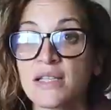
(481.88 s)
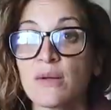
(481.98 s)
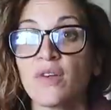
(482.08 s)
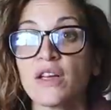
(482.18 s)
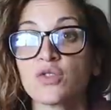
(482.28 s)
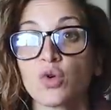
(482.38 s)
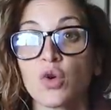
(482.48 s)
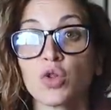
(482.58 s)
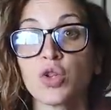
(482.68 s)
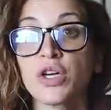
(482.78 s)
same phase
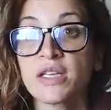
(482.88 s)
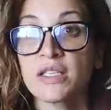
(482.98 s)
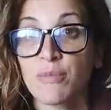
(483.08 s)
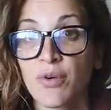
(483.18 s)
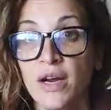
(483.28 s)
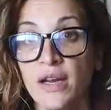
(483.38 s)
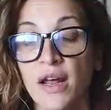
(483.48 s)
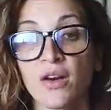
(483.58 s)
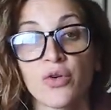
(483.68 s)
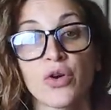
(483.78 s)
or are looking to get pregnant
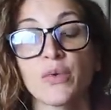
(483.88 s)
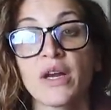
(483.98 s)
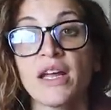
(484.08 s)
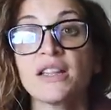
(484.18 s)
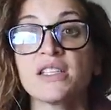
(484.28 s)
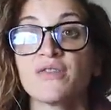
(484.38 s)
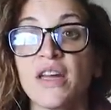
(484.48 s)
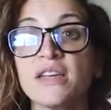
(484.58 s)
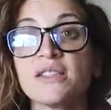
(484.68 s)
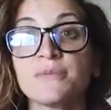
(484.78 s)
and are going to hit this
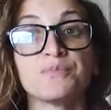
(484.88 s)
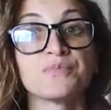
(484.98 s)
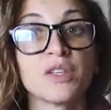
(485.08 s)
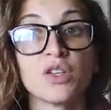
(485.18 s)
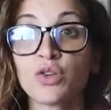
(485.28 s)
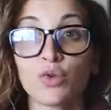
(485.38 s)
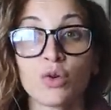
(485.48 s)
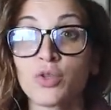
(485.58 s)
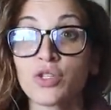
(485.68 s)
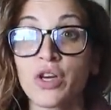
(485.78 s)
phase, you're
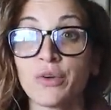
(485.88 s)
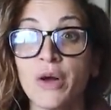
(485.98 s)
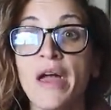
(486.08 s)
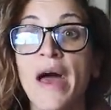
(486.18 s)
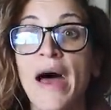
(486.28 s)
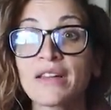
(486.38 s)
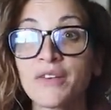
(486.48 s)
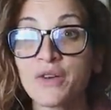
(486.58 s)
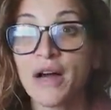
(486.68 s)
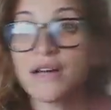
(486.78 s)
normal too. I love you